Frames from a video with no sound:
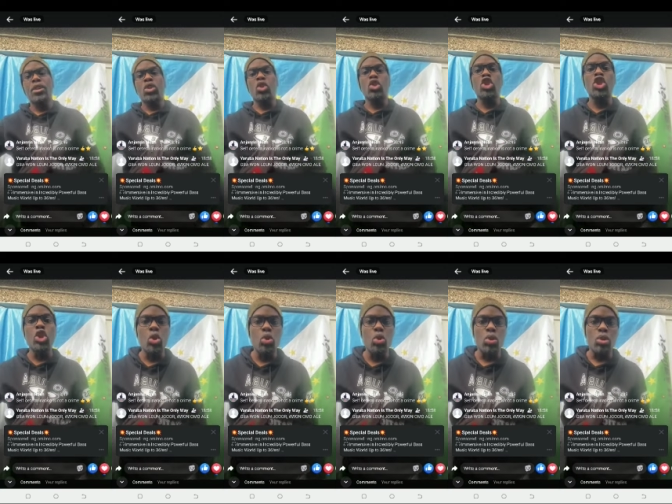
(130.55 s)
So
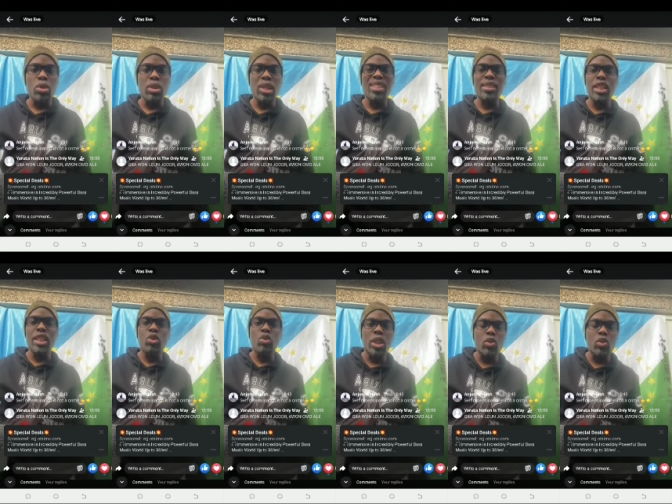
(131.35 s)
you that say
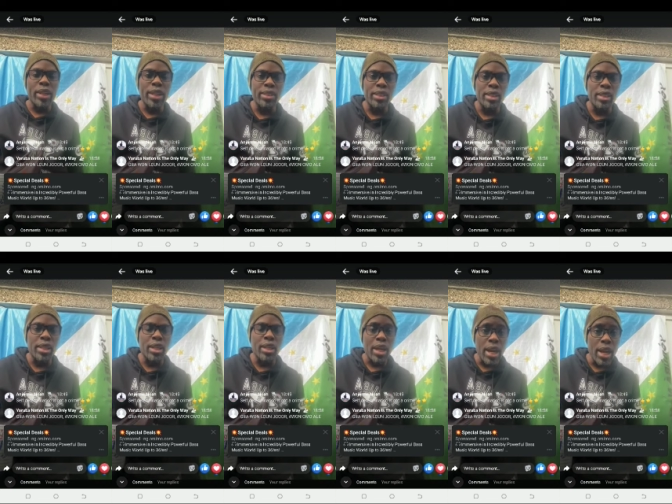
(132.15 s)
you want one
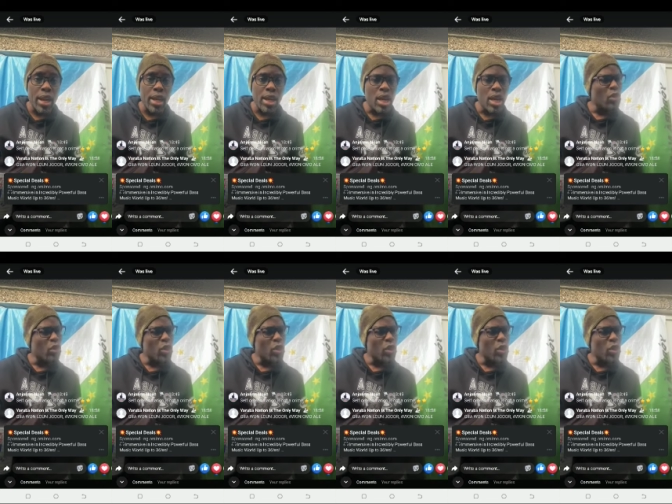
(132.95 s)
Nigeria, eh?